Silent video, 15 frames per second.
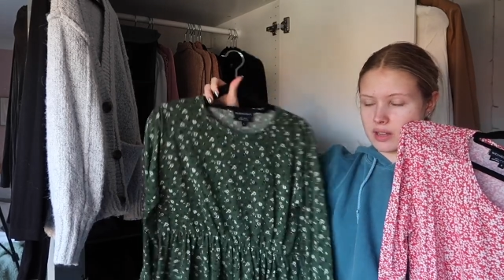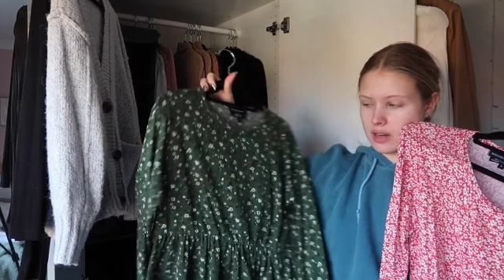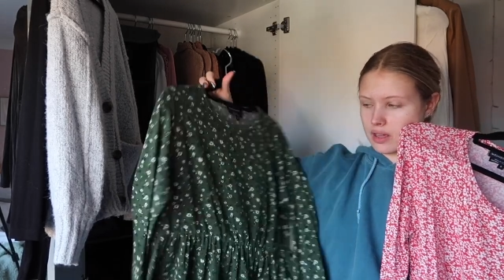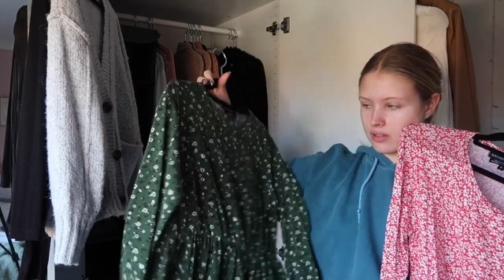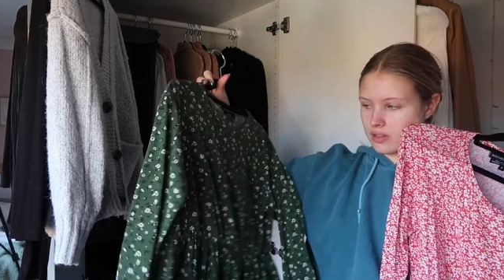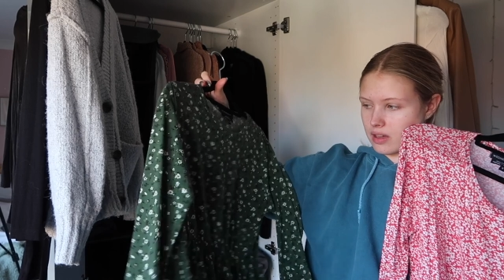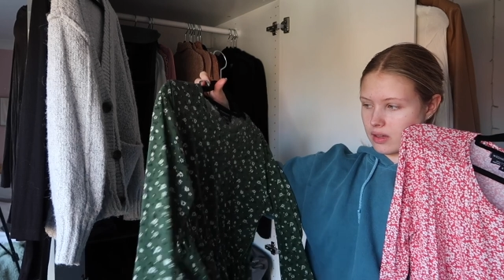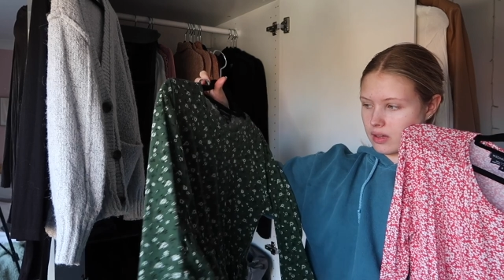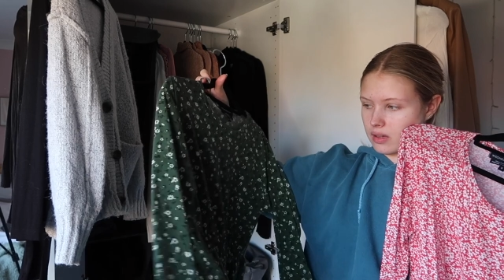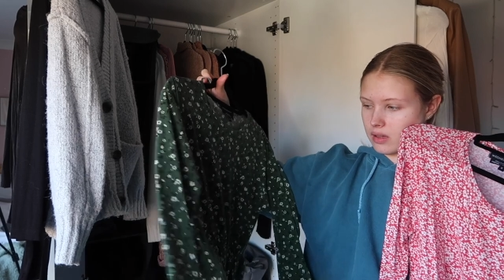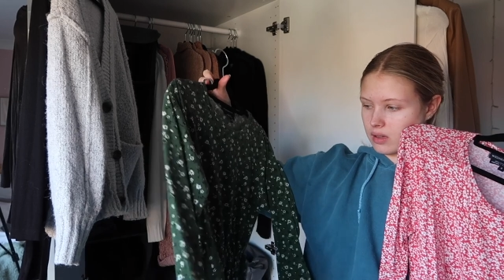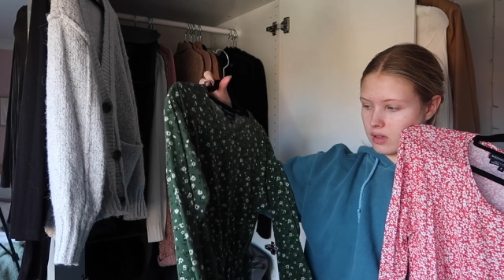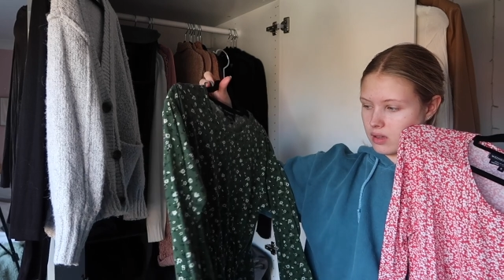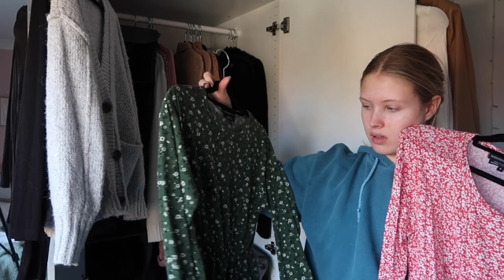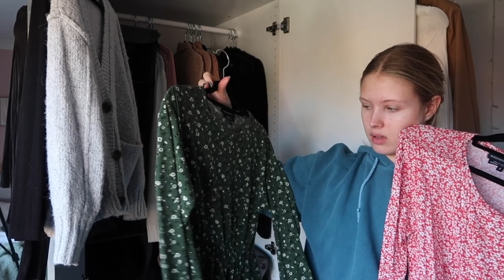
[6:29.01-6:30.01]
another,
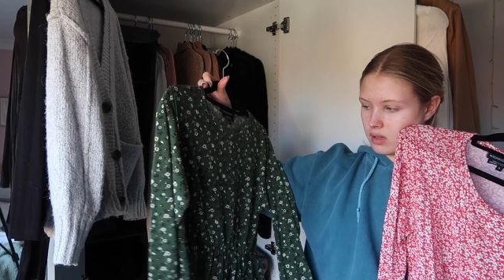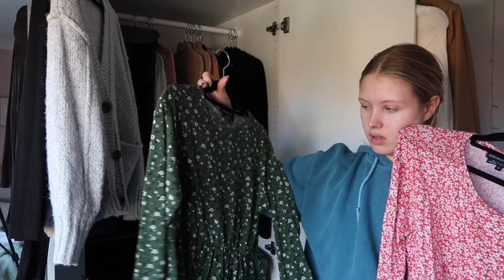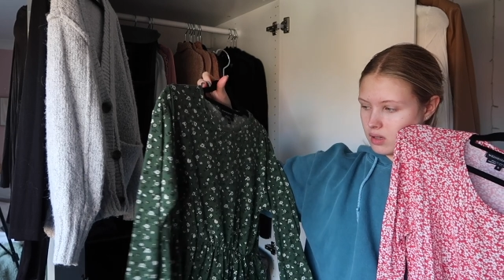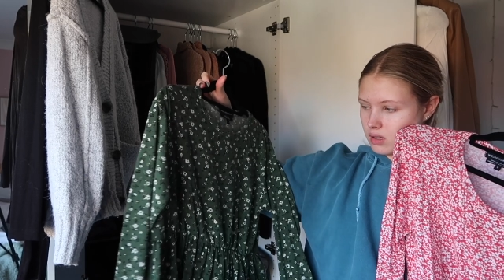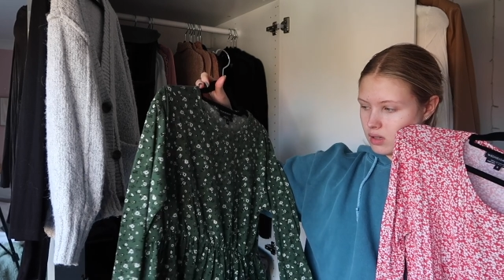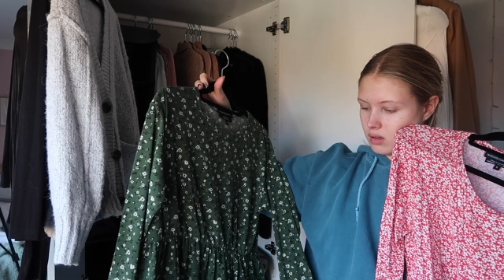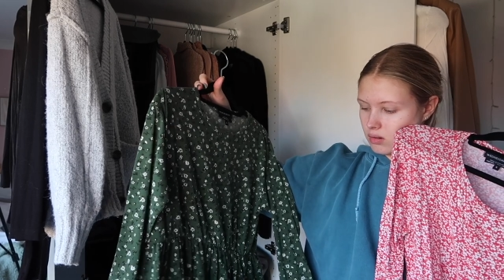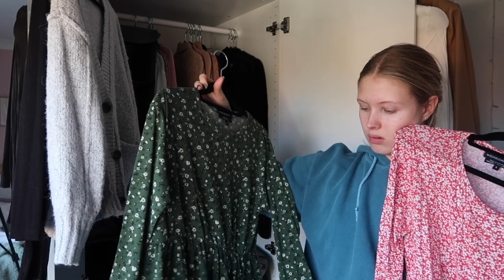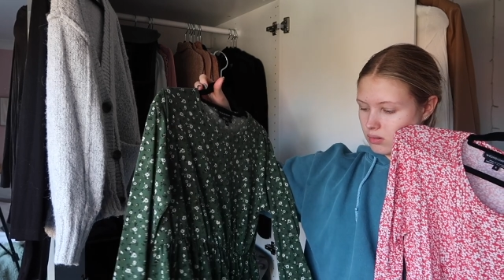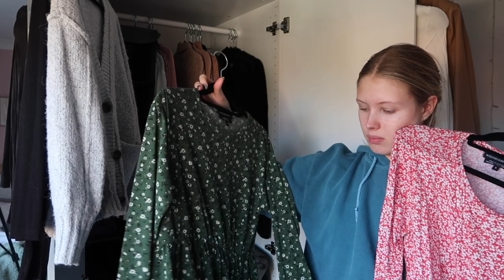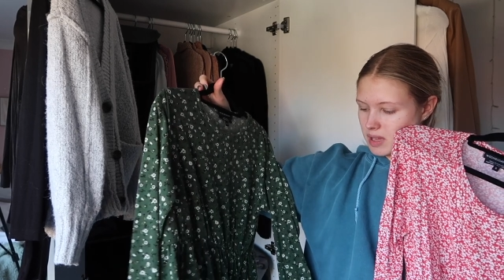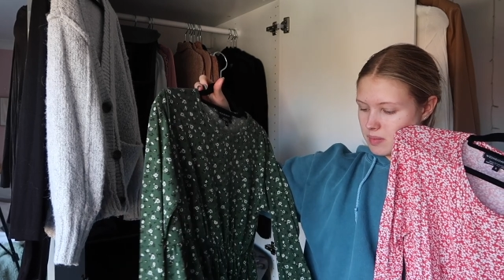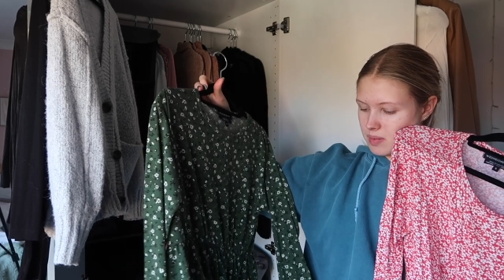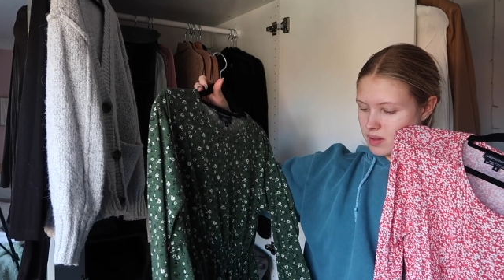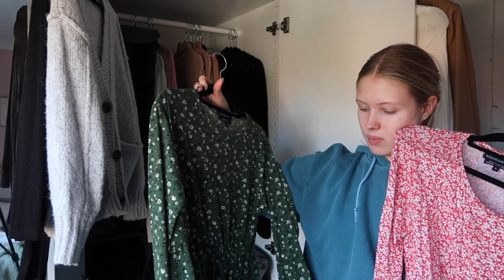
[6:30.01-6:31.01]
or
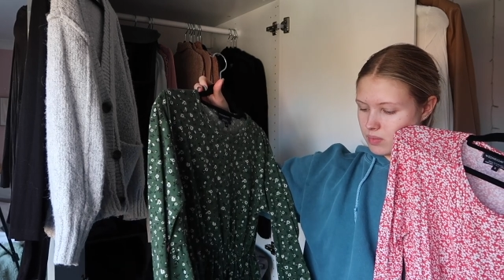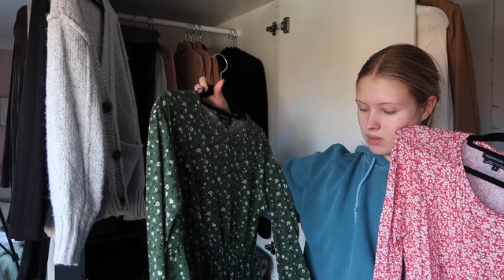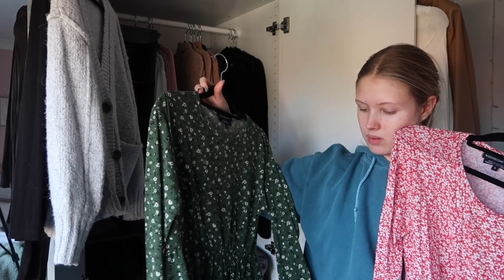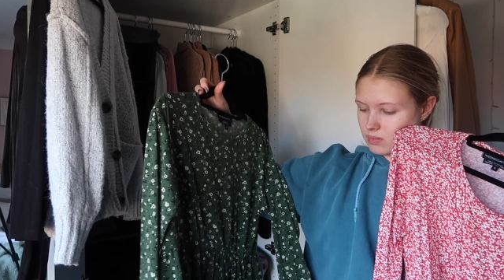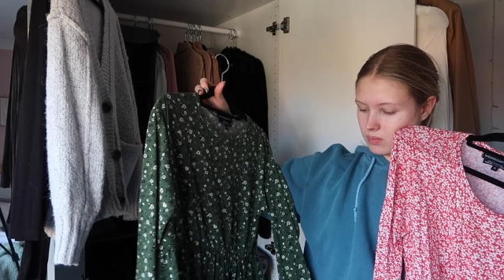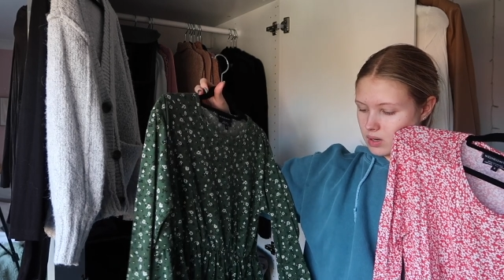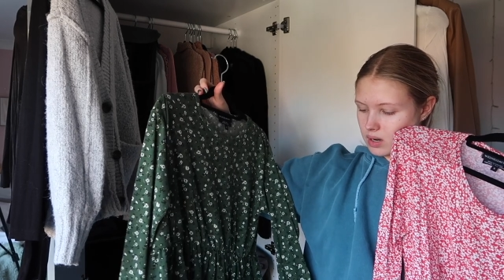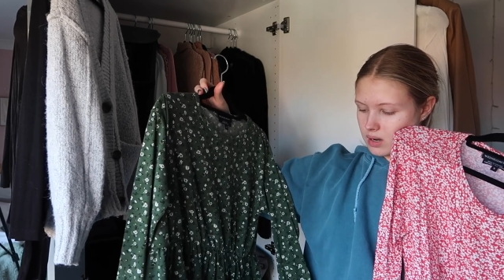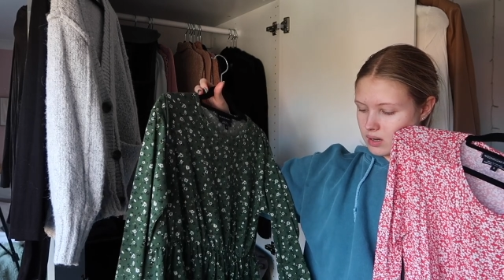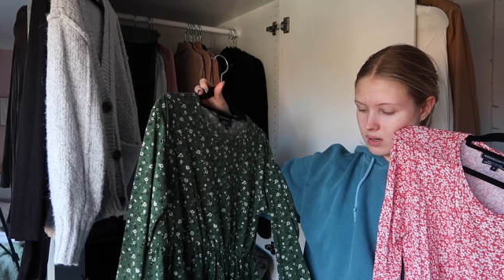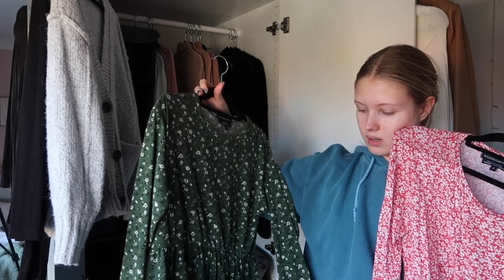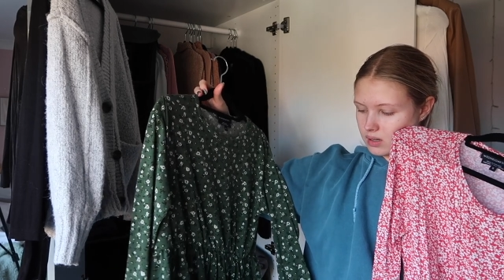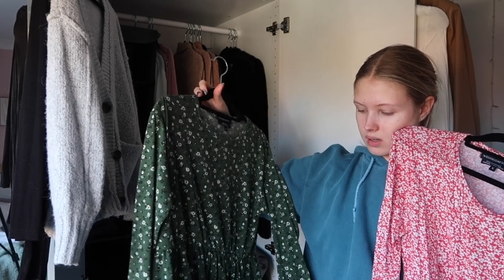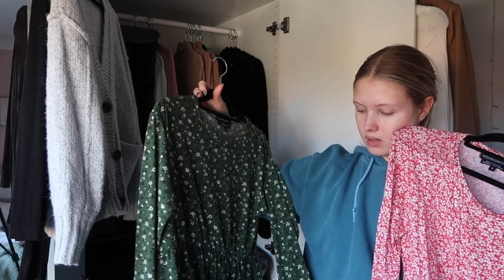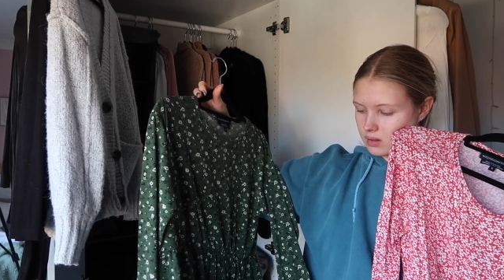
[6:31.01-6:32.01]
maybe it wouldn't
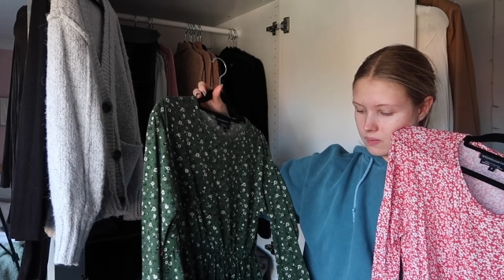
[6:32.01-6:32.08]
work.